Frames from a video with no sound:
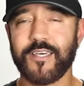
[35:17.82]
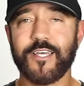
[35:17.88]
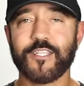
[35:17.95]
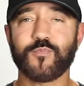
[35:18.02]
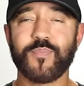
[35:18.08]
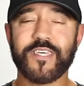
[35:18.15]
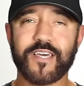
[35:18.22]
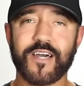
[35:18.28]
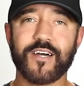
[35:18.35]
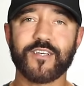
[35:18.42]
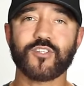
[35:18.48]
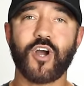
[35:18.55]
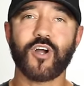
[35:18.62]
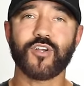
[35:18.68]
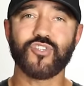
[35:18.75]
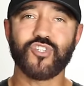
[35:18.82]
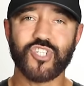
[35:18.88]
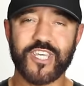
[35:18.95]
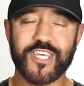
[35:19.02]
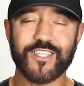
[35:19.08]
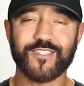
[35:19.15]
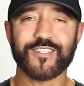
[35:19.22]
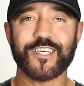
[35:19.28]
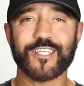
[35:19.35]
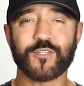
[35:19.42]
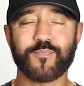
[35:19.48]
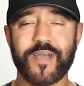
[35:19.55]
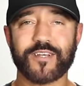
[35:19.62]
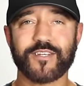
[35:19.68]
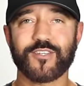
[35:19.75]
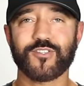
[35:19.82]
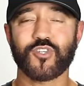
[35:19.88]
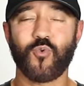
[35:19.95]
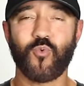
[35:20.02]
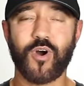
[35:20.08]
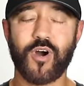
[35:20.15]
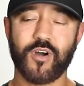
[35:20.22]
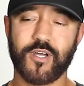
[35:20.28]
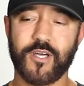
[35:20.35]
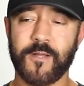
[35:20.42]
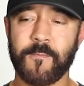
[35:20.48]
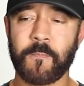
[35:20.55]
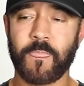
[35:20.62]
It's because our genes expect us to walk.